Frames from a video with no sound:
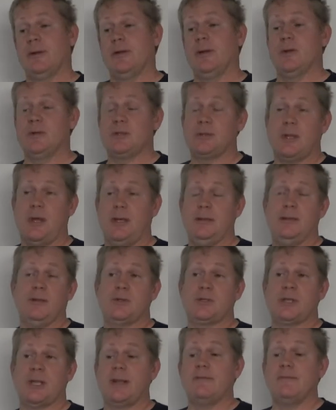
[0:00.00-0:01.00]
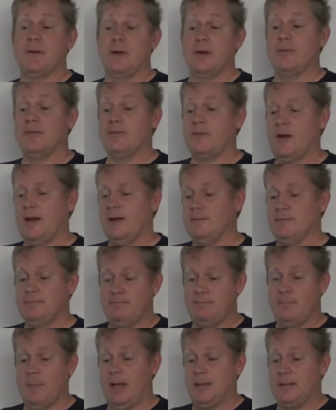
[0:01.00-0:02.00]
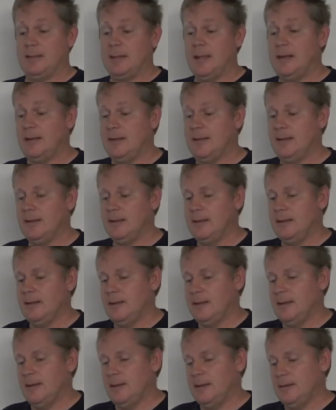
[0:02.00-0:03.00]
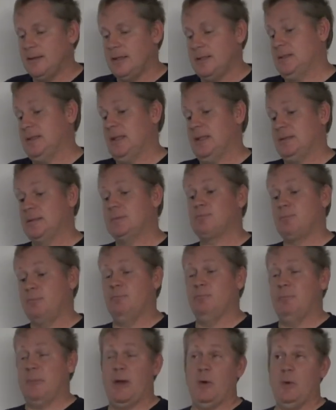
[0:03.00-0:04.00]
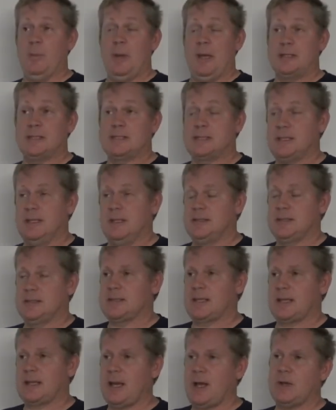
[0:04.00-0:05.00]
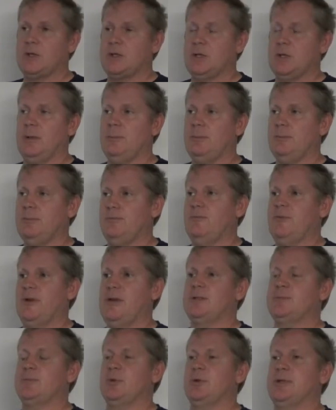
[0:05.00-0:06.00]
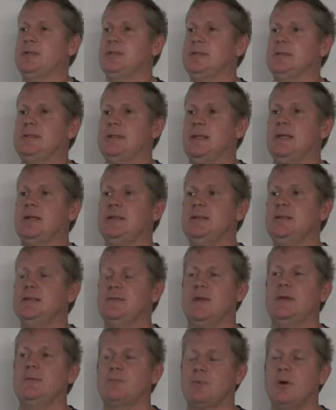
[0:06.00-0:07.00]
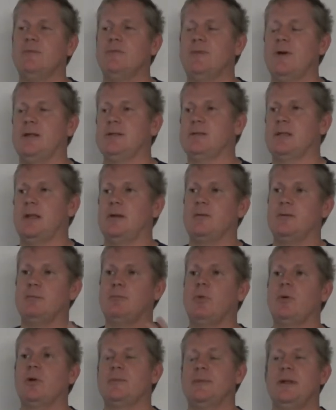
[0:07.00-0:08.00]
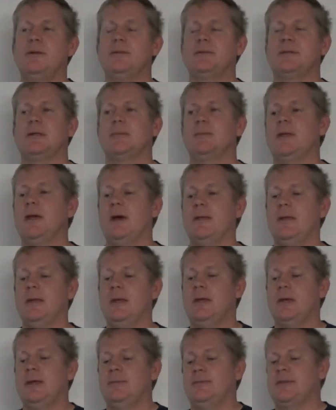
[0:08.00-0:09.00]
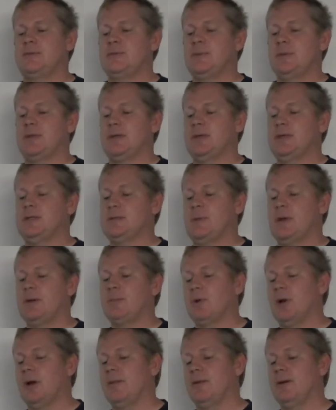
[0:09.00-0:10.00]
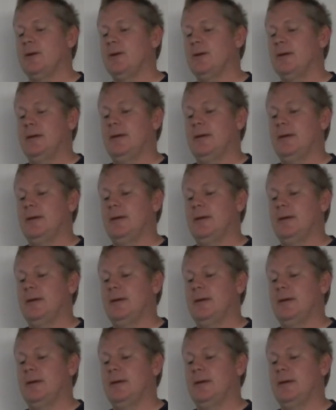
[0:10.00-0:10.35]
he knows a lot. He knows how to verify my identity. That would make sense. It's like, how come Facebook isn't taking these fake profiles down? I report them, they don't take them down. That's because my brother